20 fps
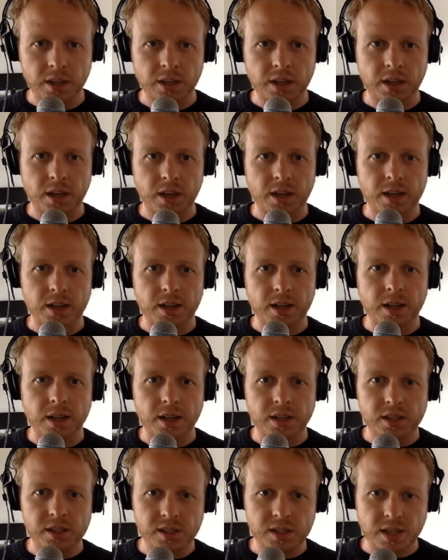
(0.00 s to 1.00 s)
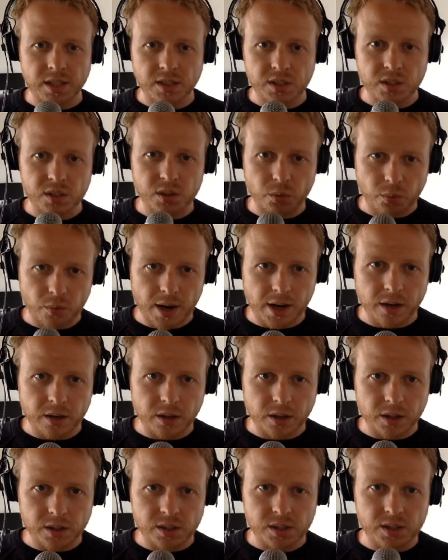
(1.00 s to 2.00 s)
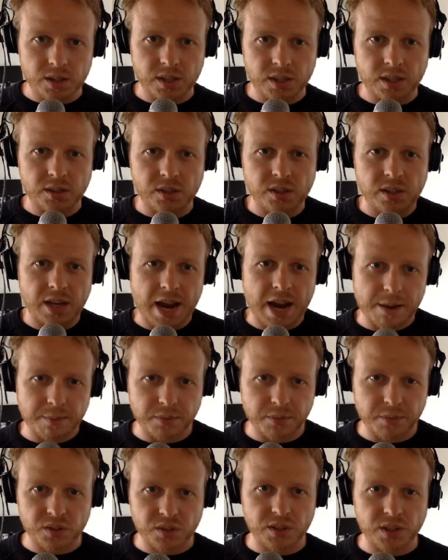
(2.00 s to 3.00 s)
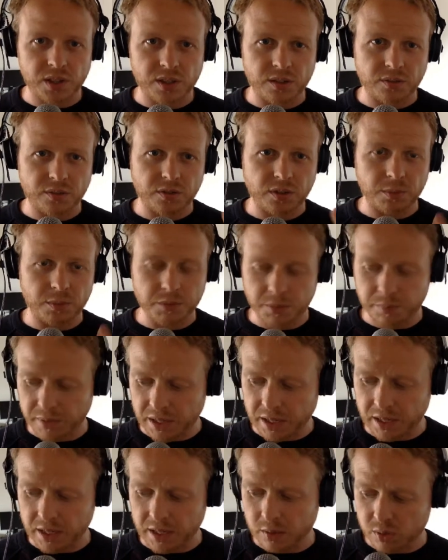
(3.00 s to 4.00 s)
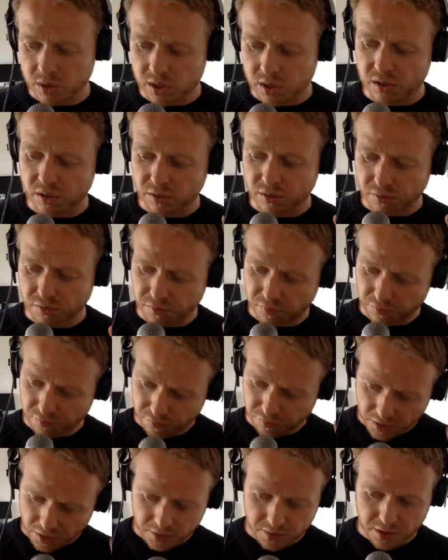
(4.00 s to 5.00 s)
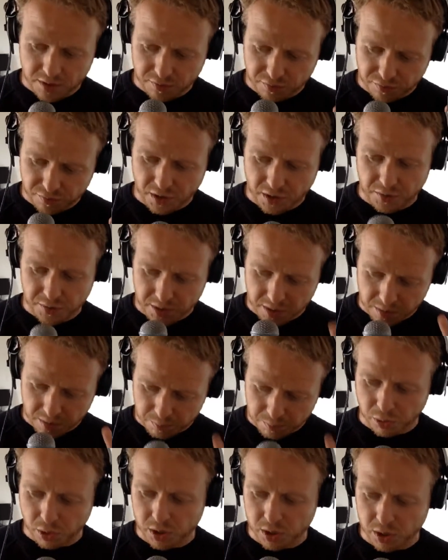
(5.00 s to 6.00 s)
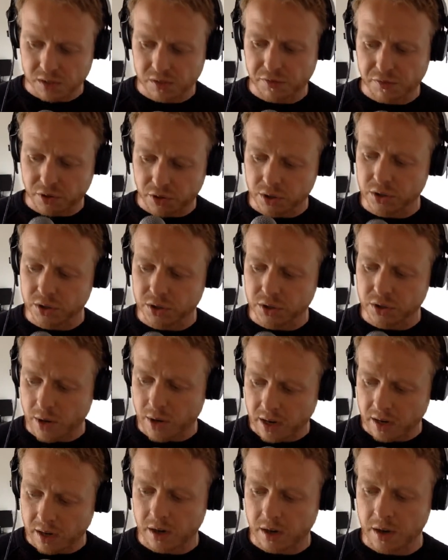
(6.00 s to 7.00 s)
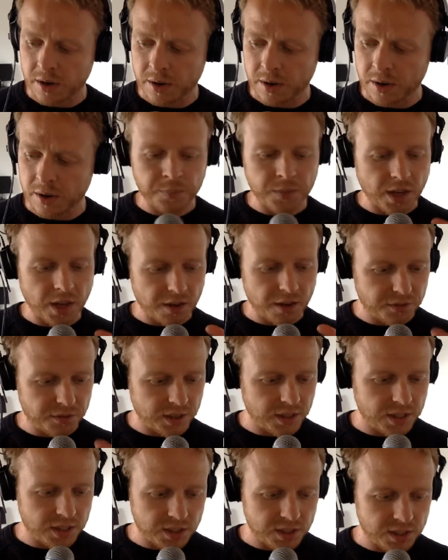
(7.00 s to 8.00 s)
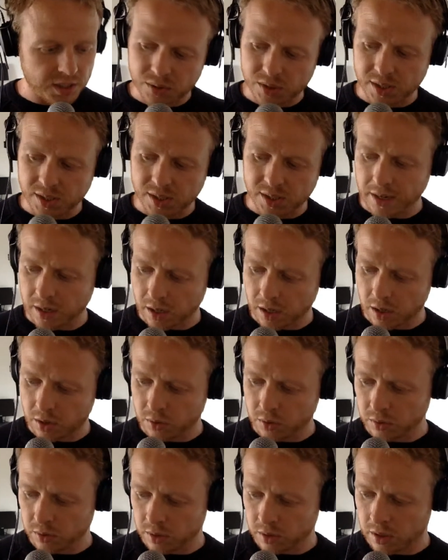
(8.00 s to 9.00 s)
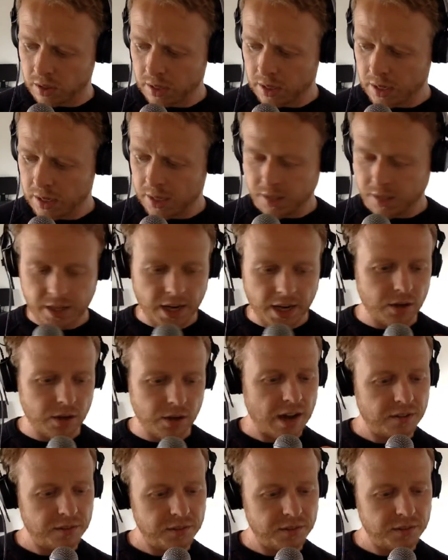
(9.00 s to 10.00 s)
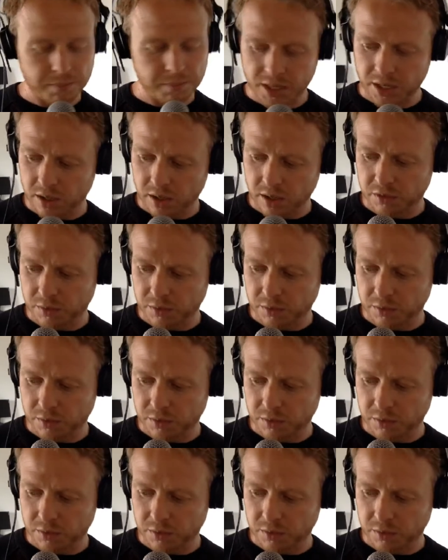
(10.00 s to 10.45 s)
It sets the record, it sets the atmosphere from the beginning, which is very, very important for a track if it needs to stand alone. Then you have the middle of